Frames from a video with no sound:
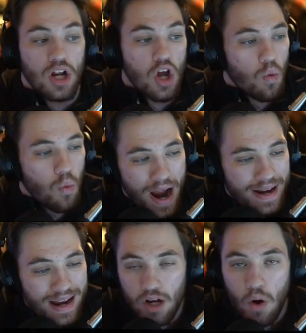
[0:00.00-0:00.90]
Why
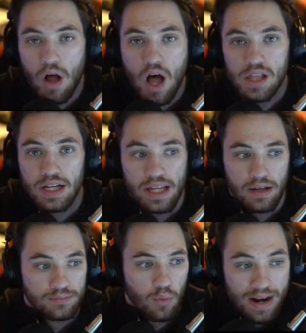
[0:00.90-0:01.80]
not go all in on him?
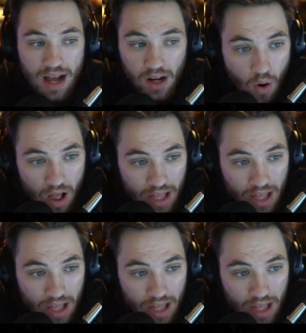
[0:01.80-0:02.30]
Why not go all in?